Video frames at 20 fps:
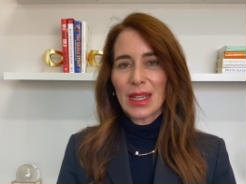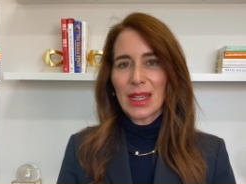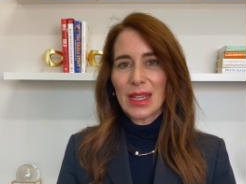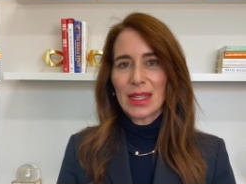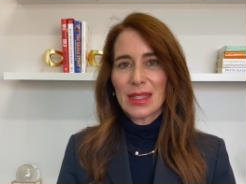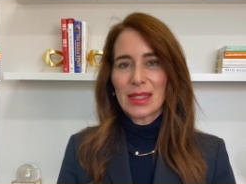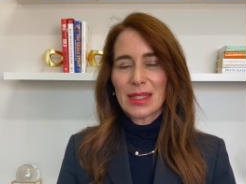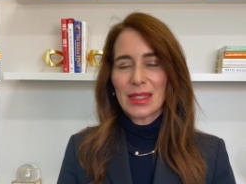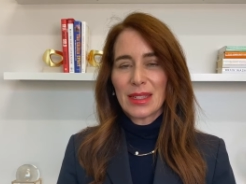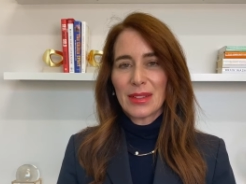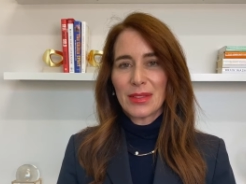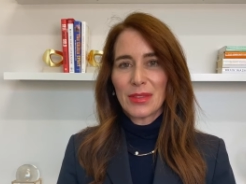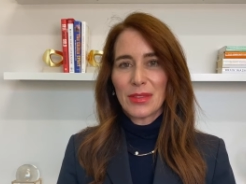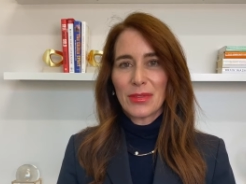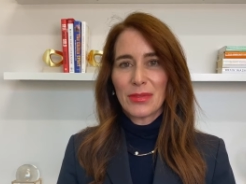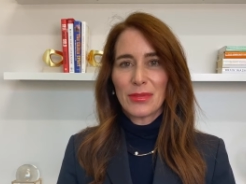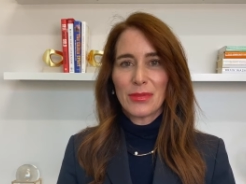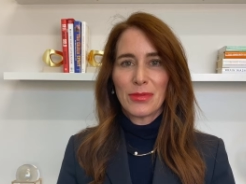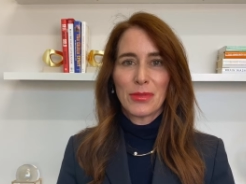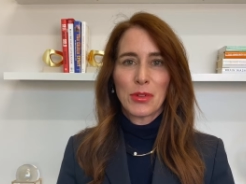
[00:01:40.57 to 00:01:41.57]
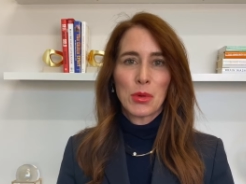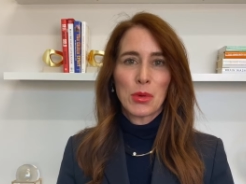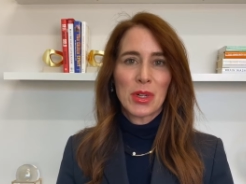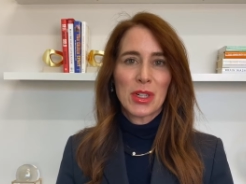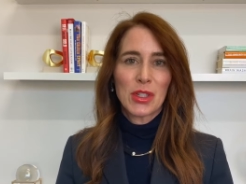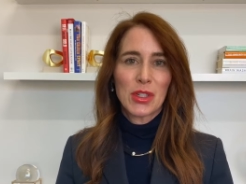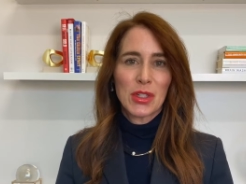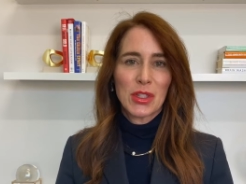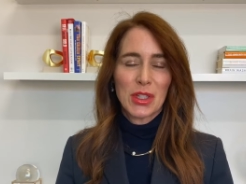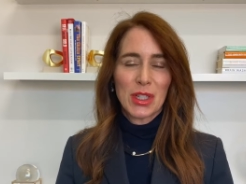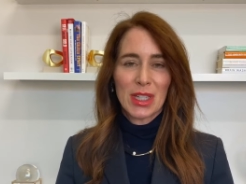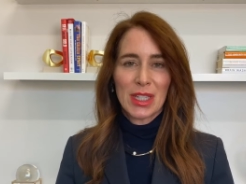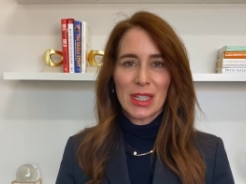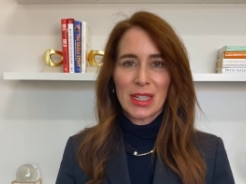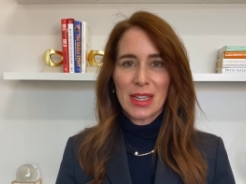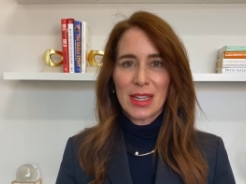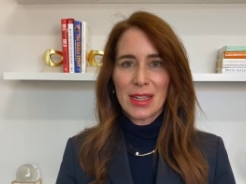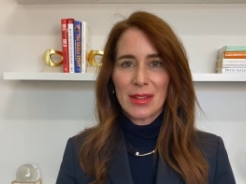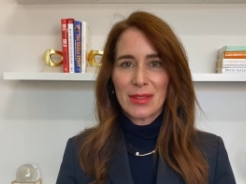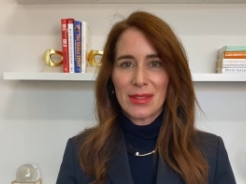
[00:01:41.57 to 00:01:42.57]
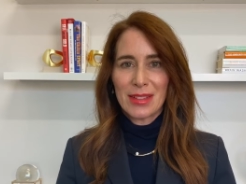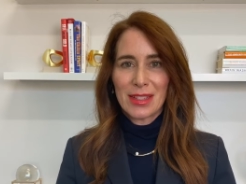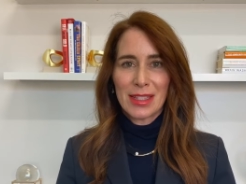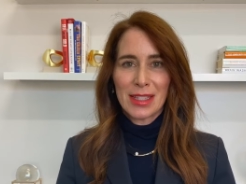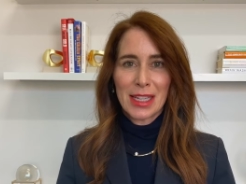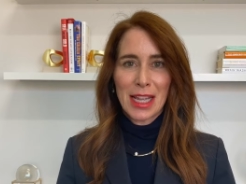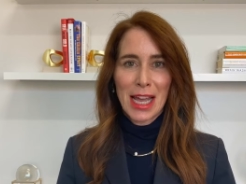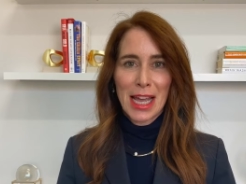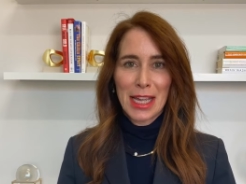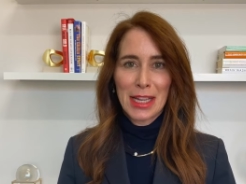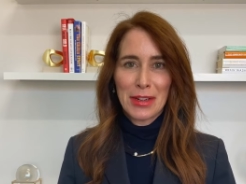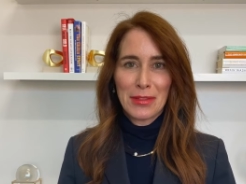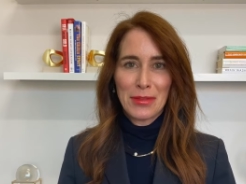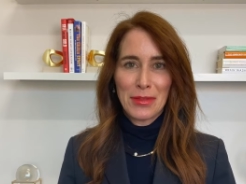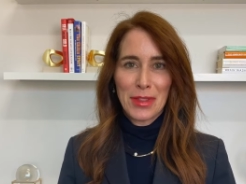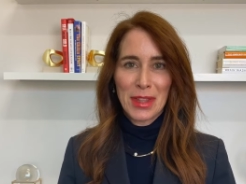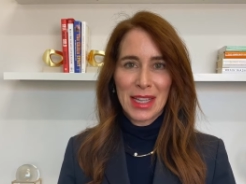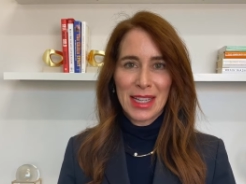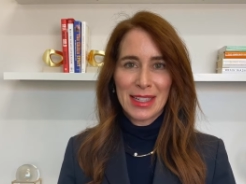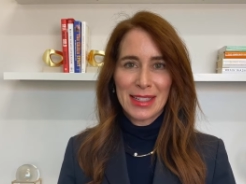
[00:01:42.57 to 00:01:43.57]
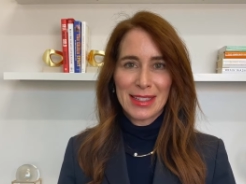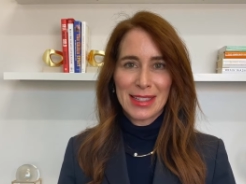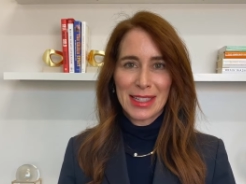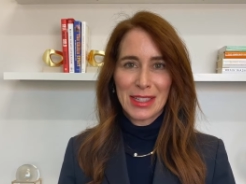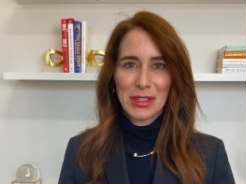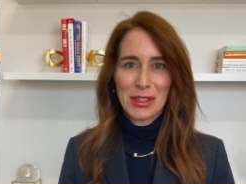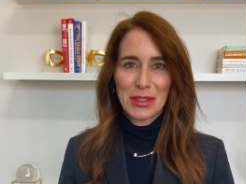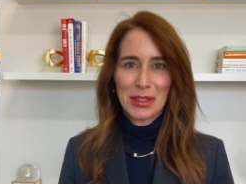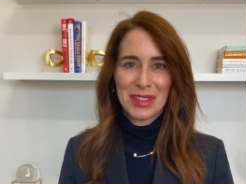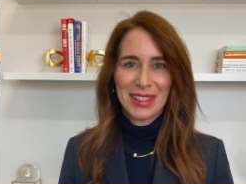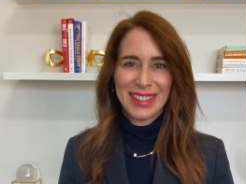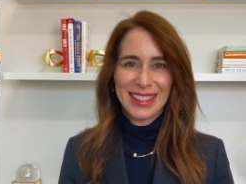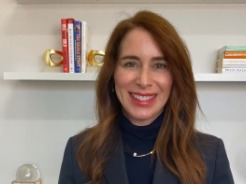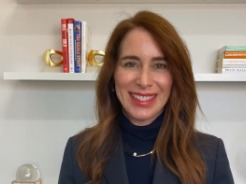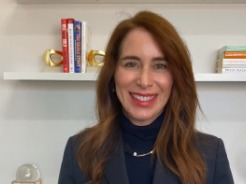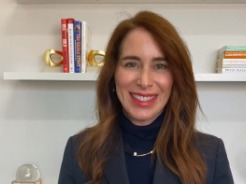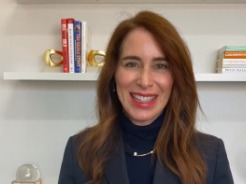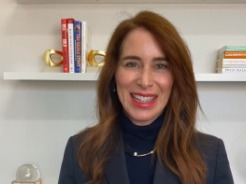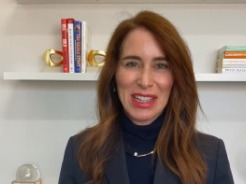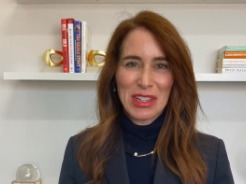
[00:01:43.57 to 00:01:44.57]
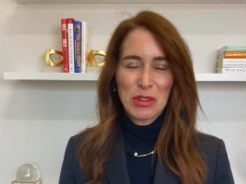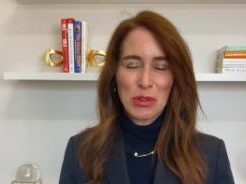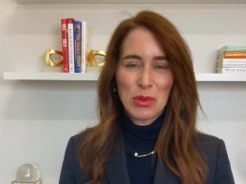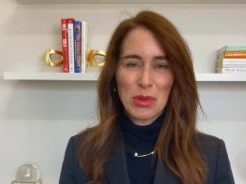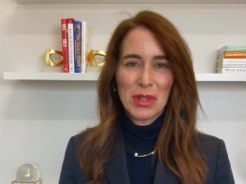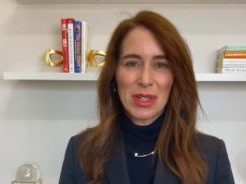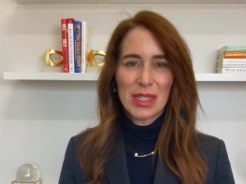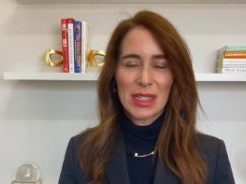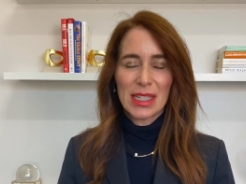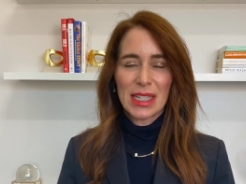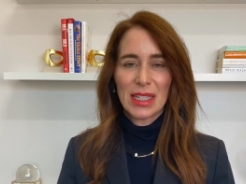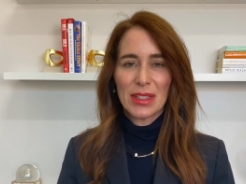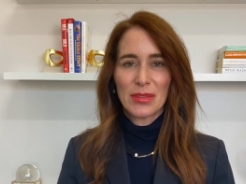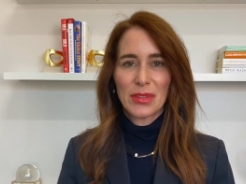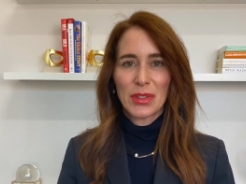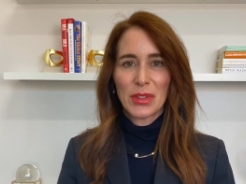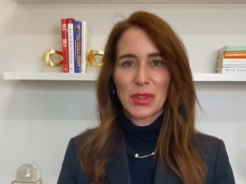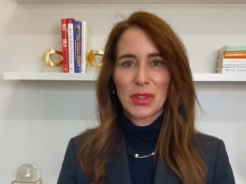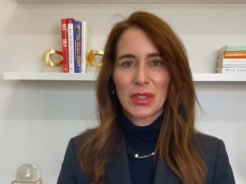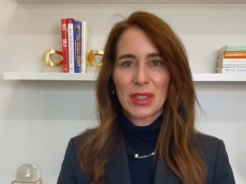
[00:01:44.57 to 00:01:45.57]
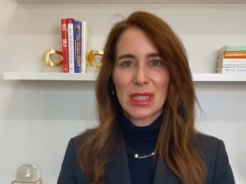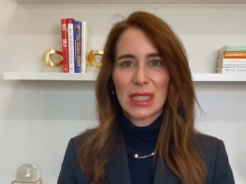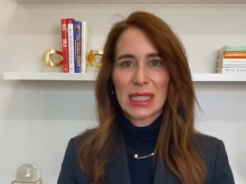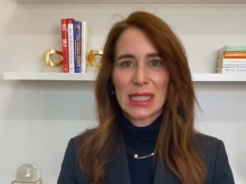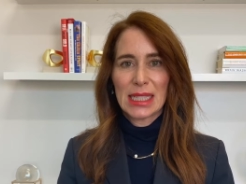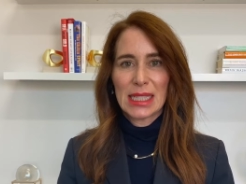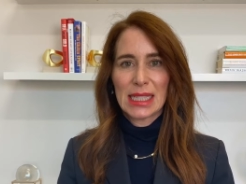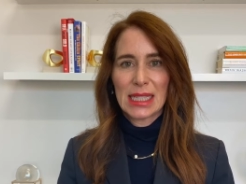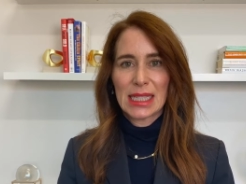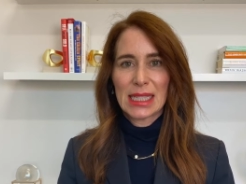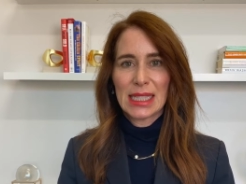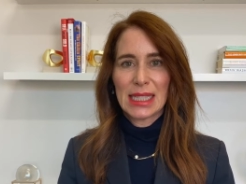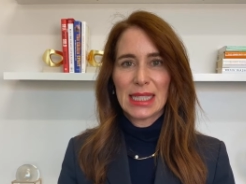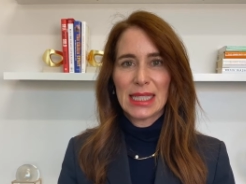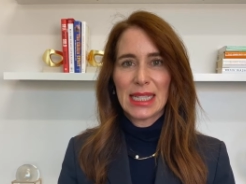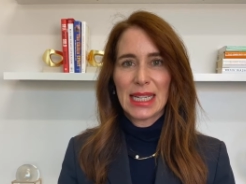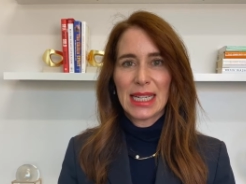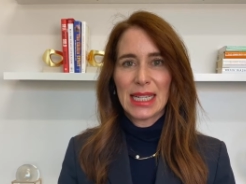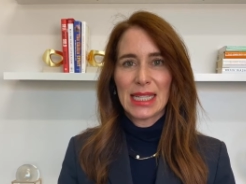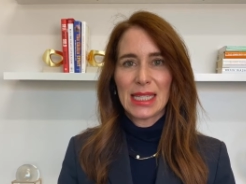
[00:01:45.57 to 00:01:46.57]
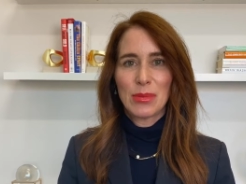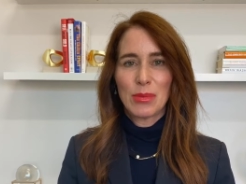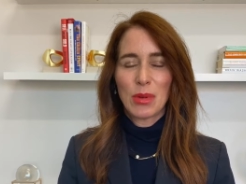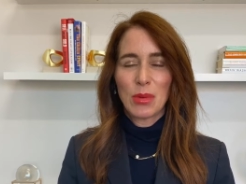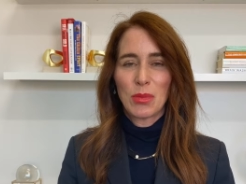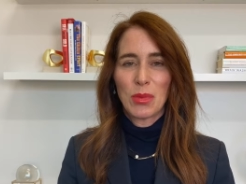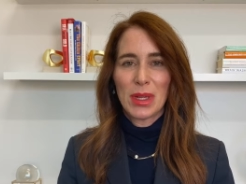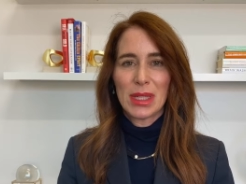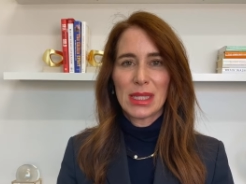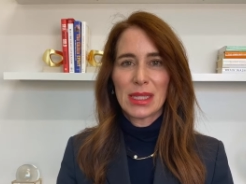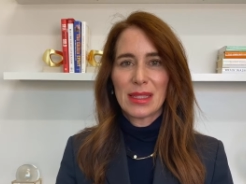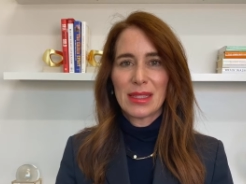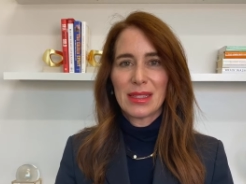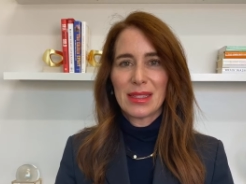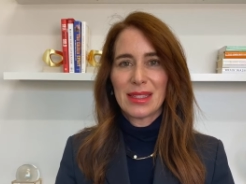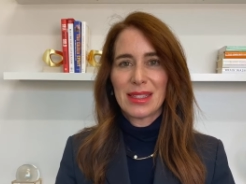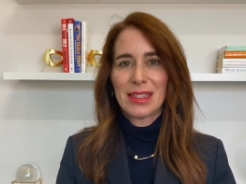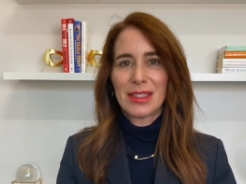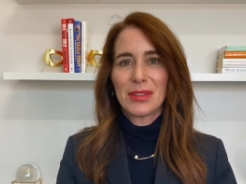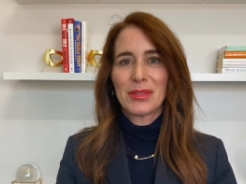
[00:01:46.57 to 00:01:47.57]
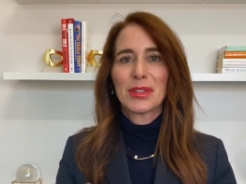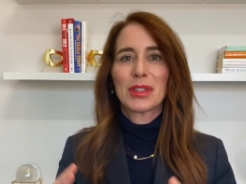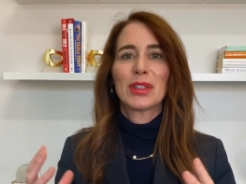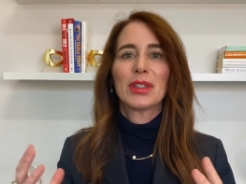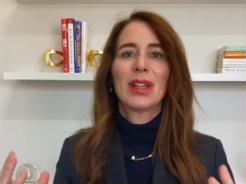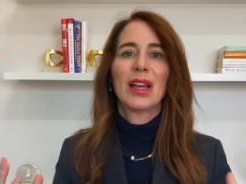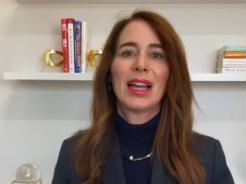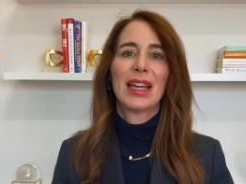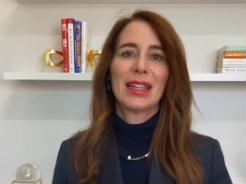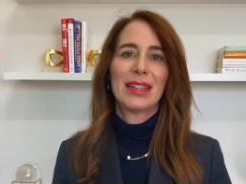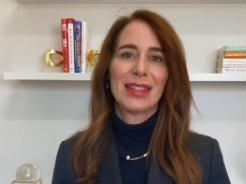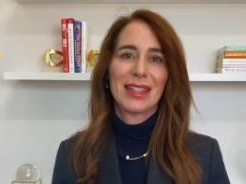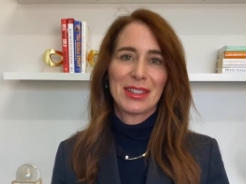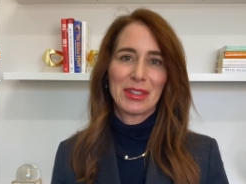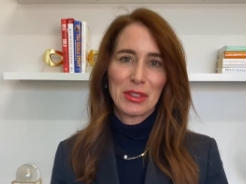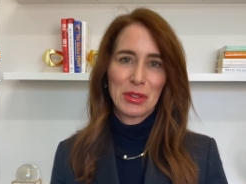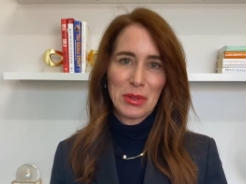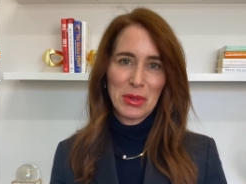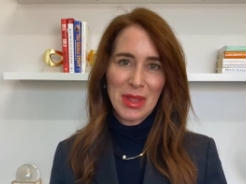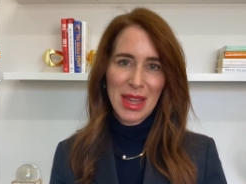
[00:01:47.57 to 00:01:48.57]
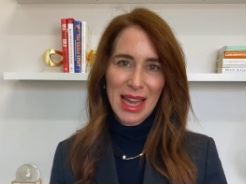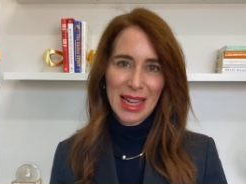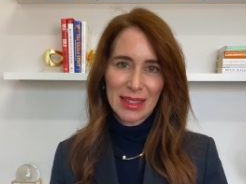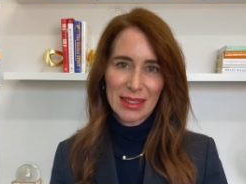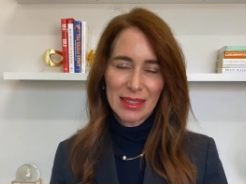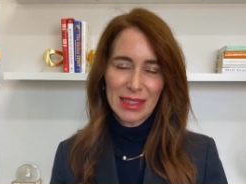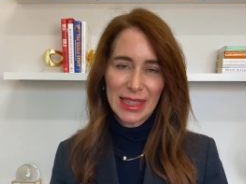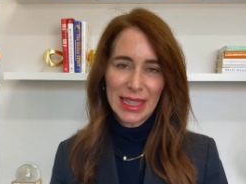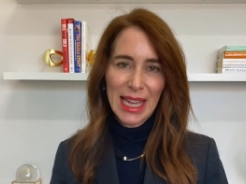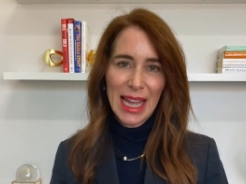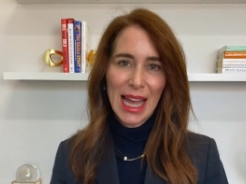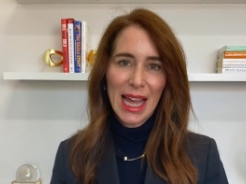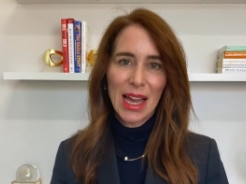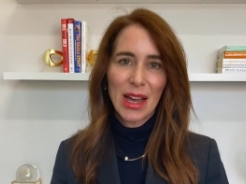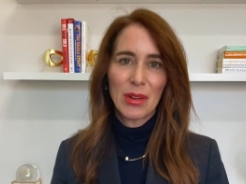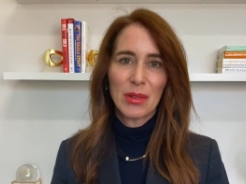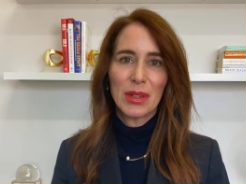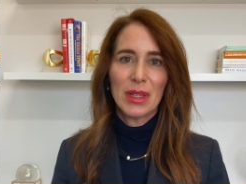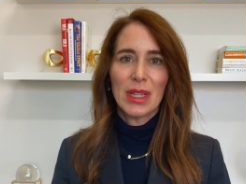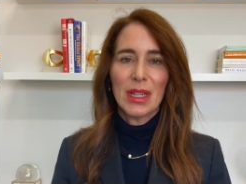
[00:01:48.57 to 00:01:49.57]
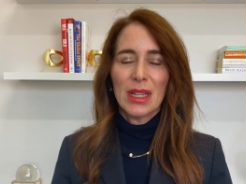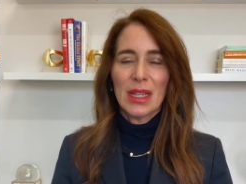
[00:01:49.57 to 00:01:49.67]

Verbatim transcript: It's an unfortunate side of things that you're in quarantine for 30 to 60 days, but what's the silver lining to that cloud